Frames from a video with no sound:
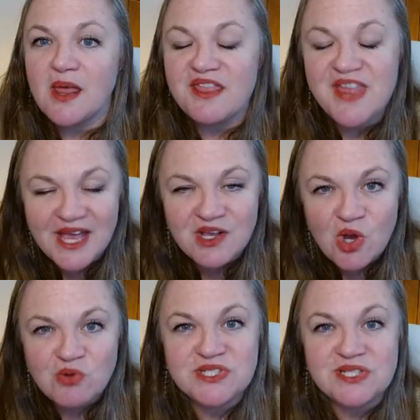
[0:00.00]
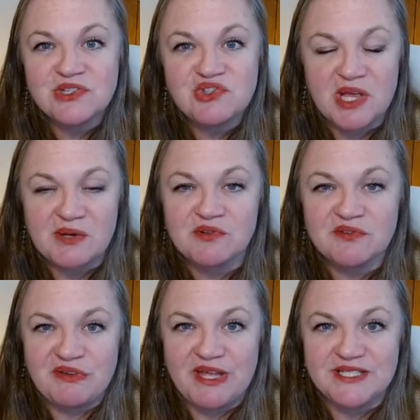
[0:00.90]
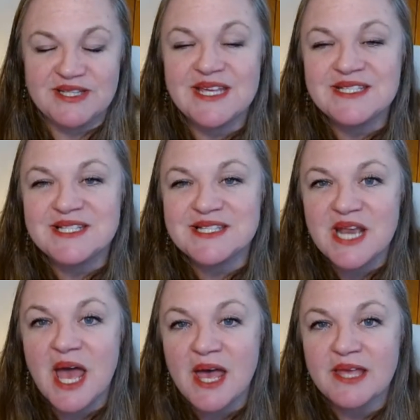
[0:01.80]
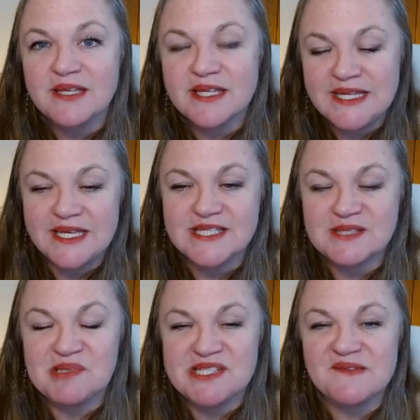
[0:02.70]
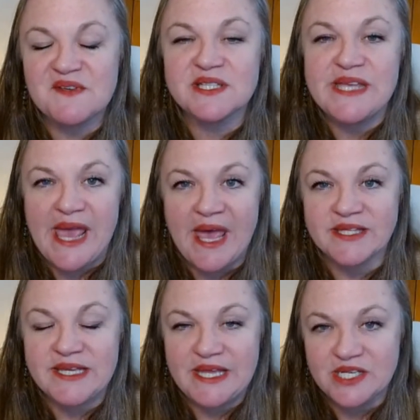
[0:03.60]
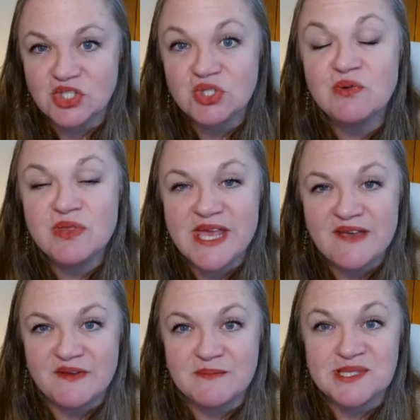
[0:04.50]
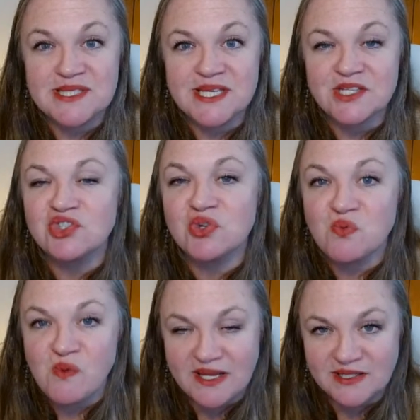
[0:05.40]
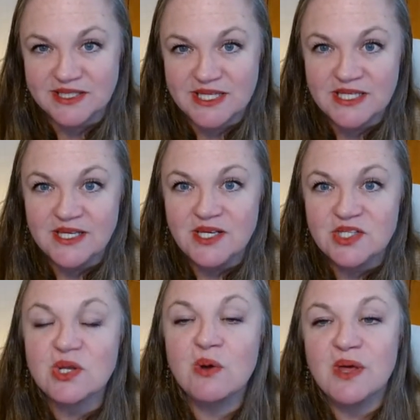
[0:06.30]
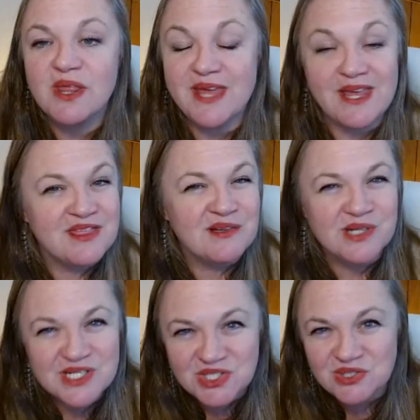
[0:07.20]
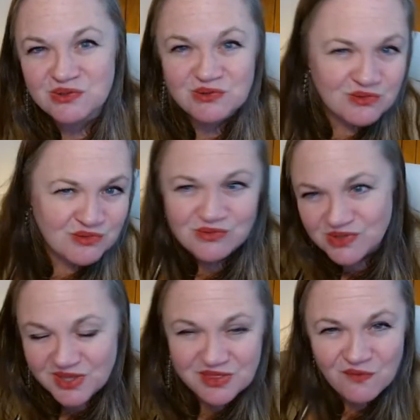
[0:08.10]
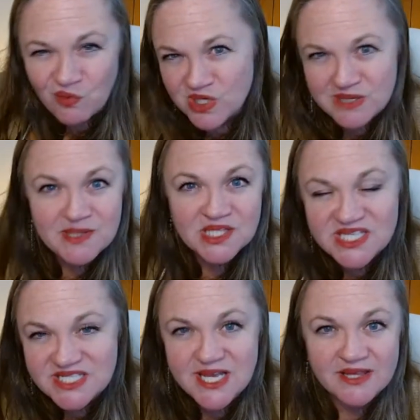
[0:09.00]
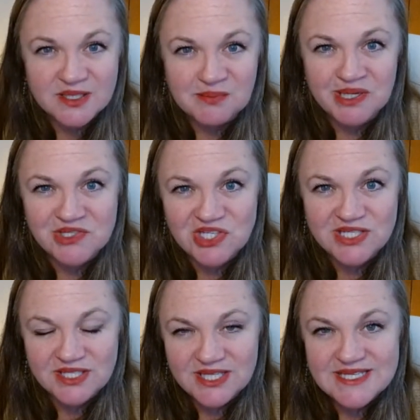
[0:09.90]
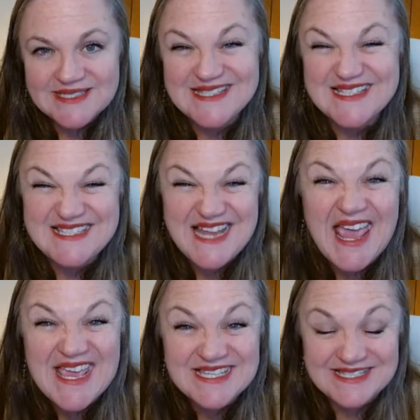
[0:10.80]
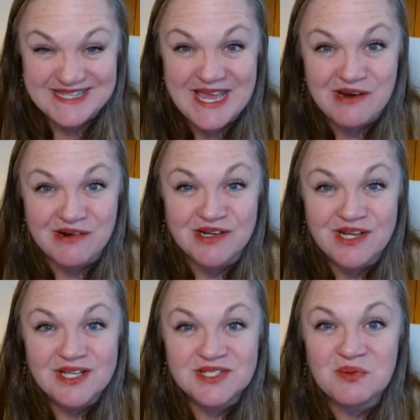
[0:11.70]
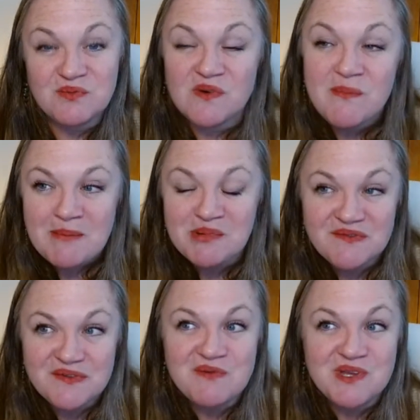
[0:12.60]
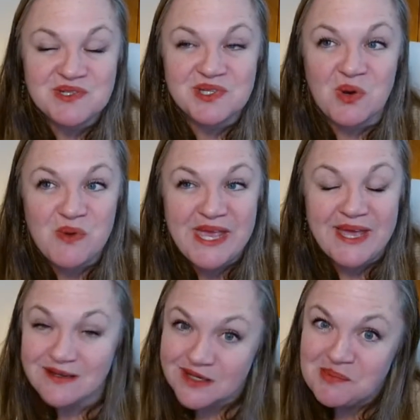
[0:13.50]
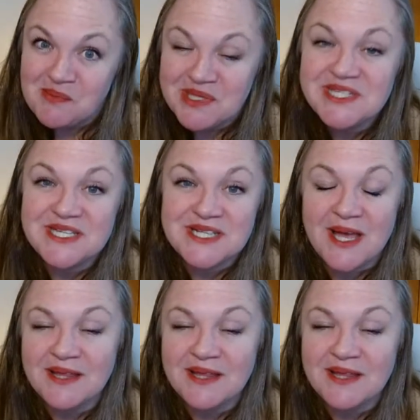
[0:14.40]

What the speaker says: That goes to the general fund. That does not get specifically allocated to the FMC directly. So that $32 to $40 million budget stays there. So remember a few years ago, we had a couple $1 million